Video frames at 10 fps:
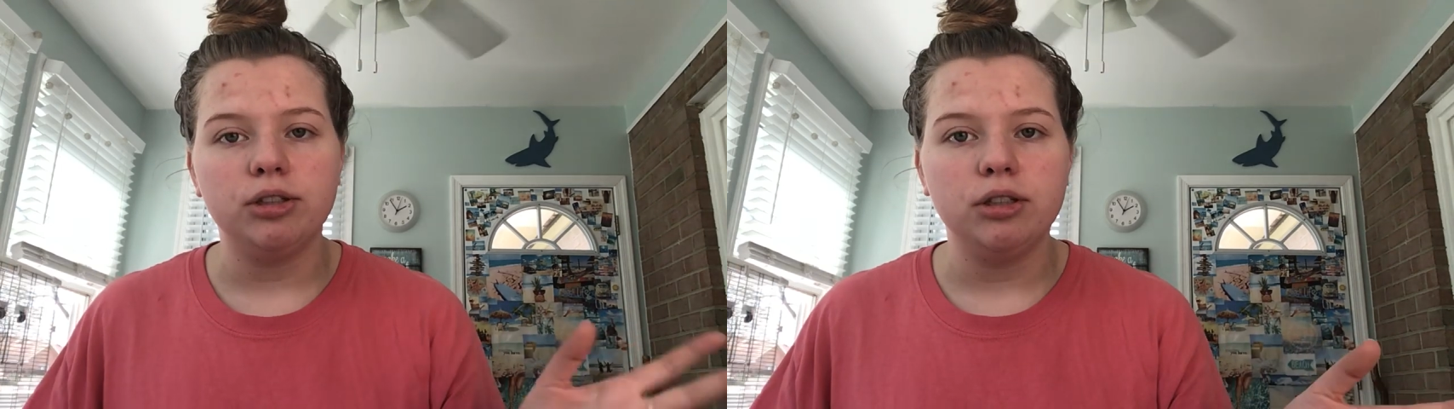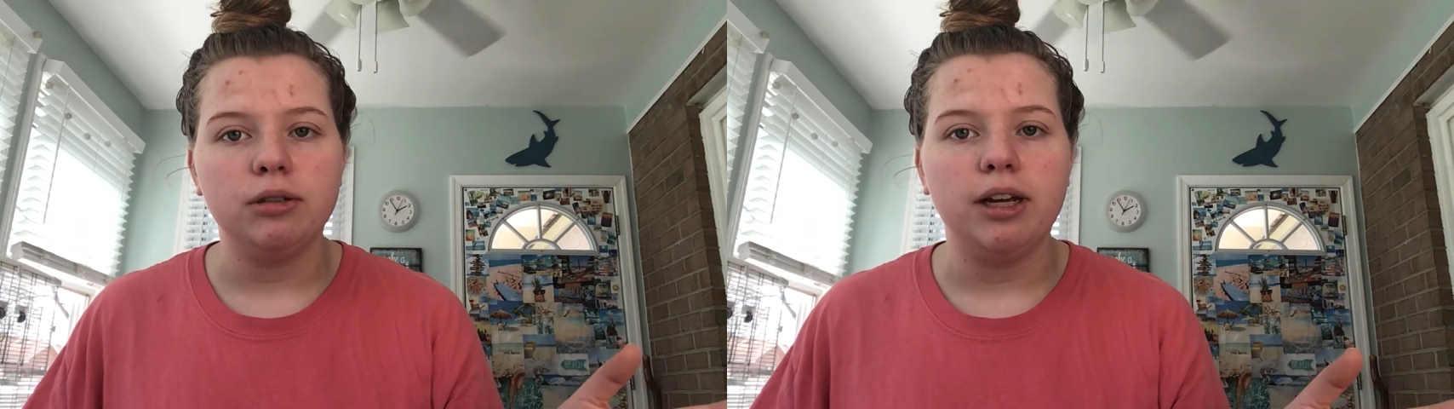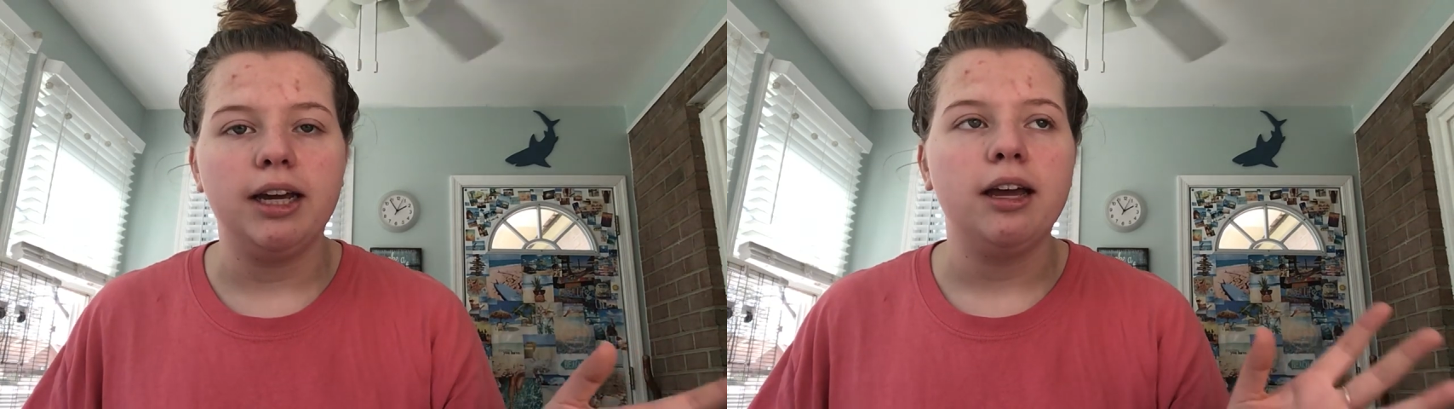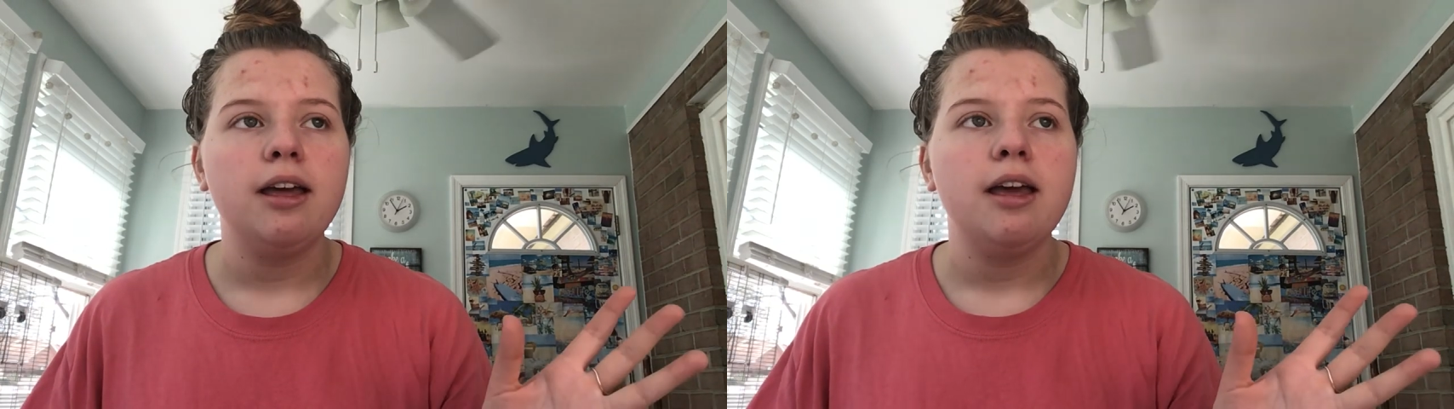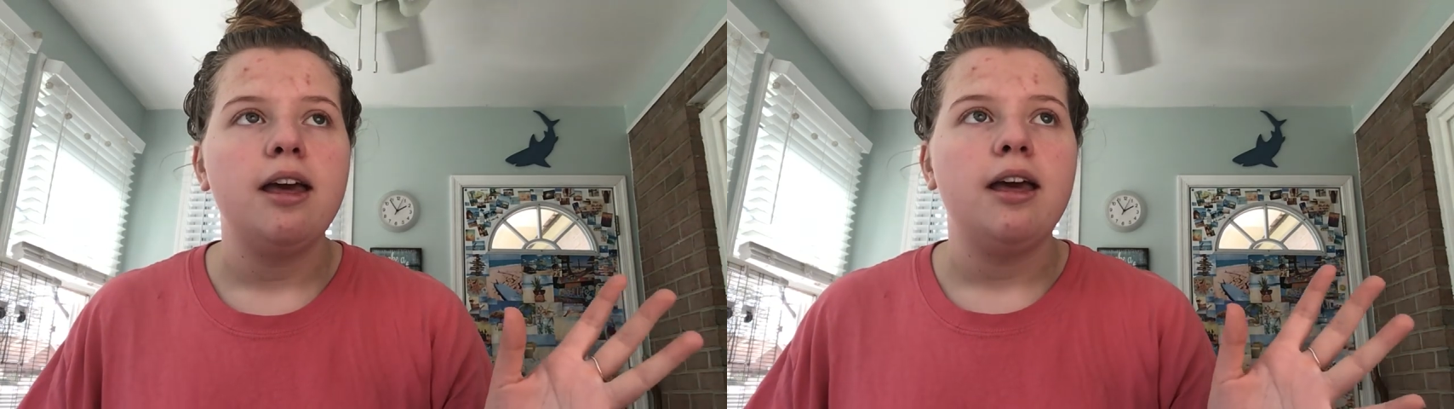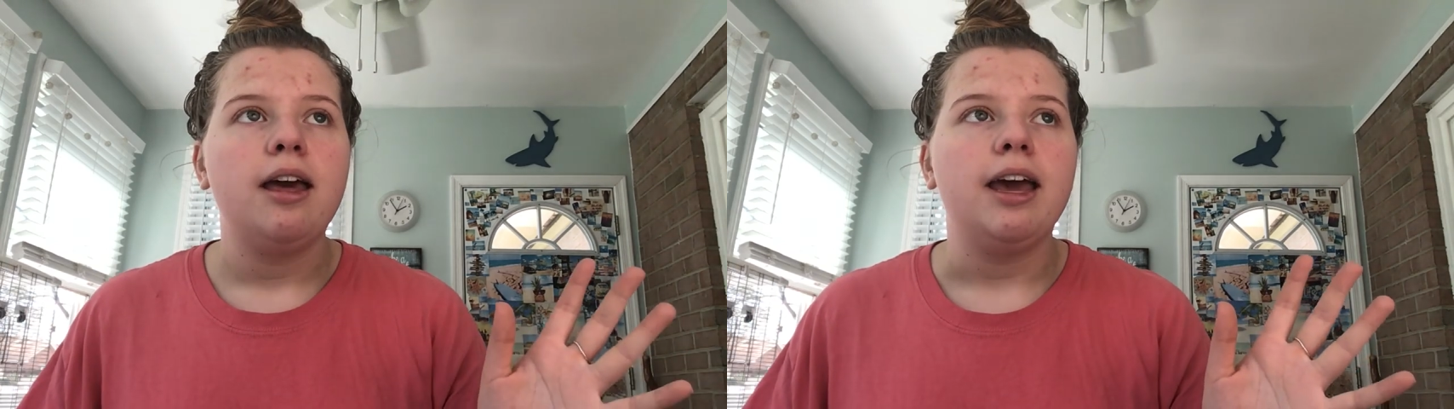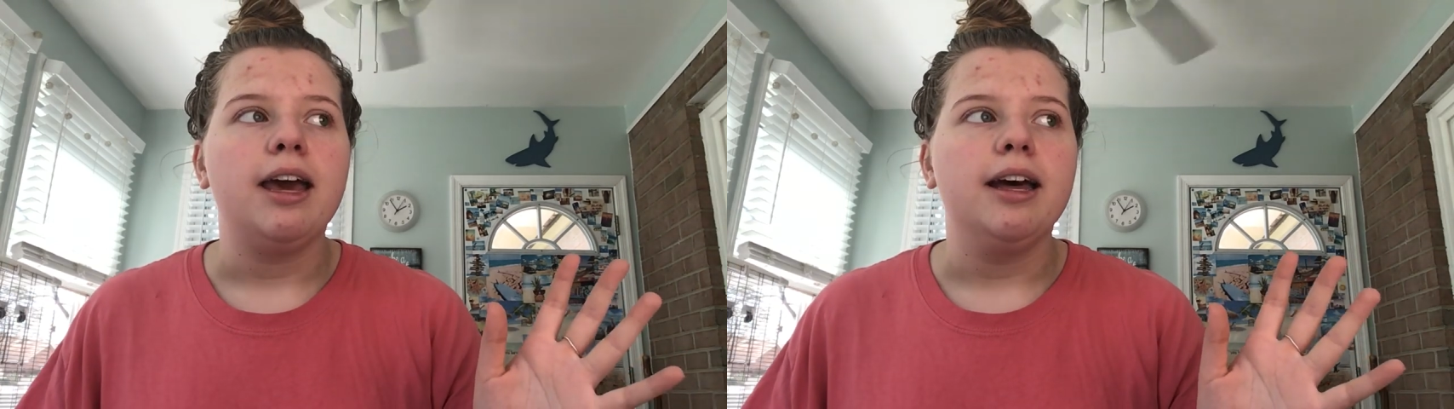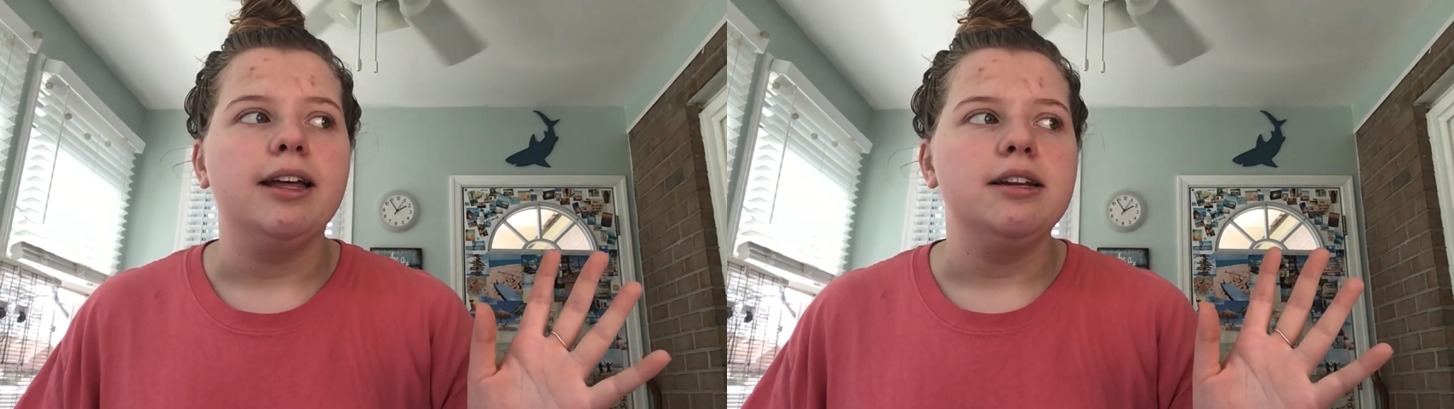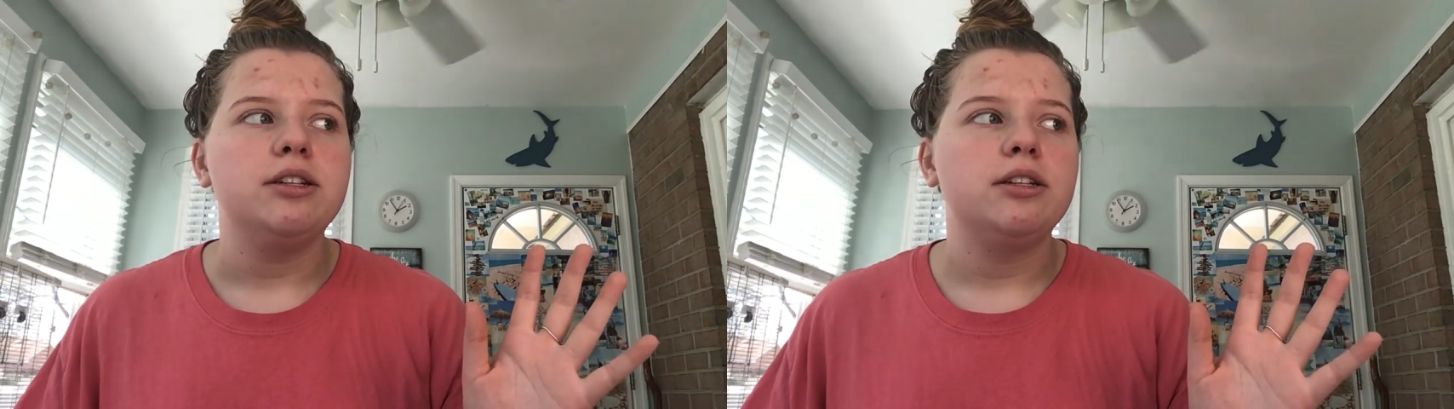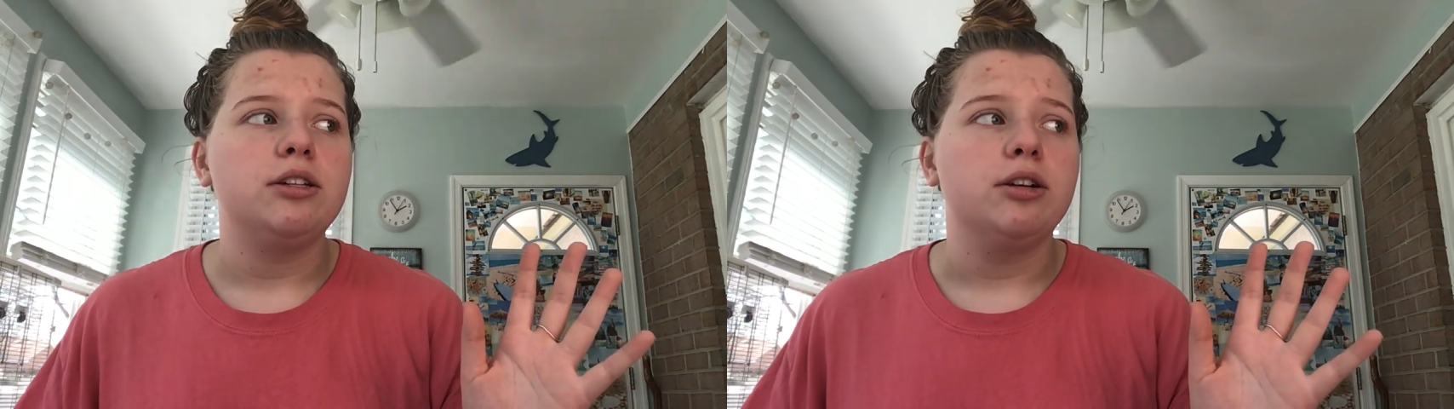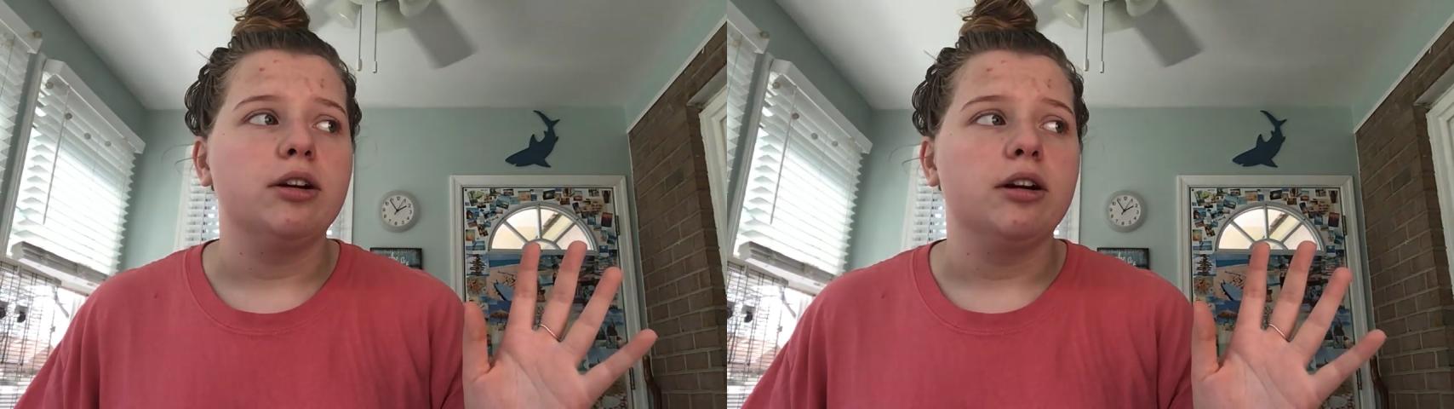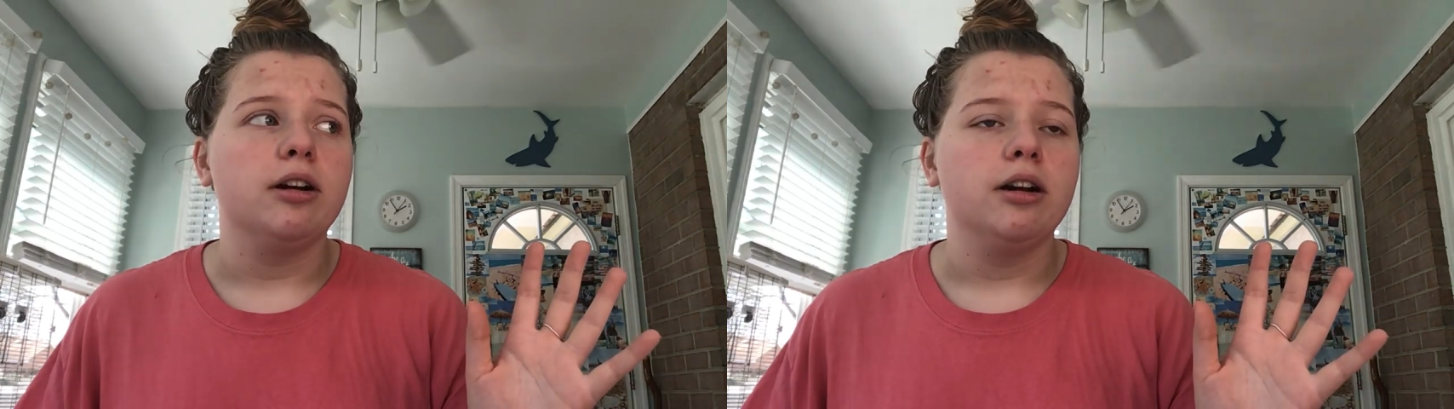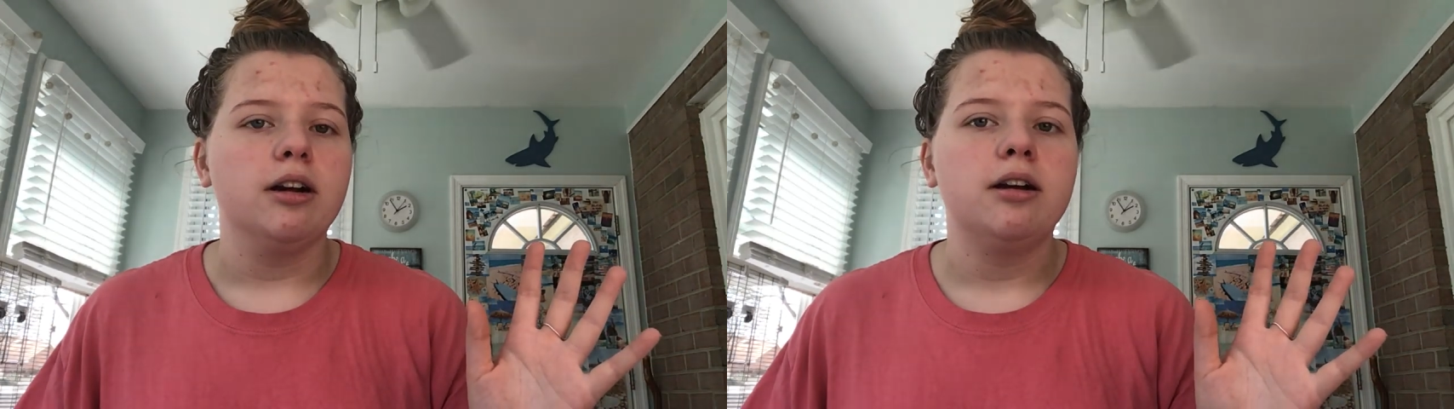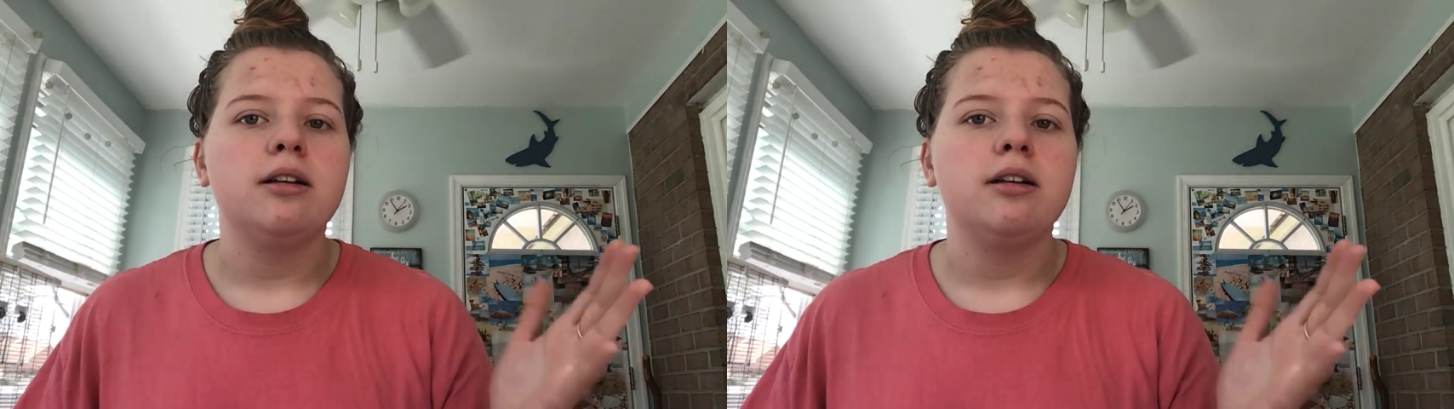doing and your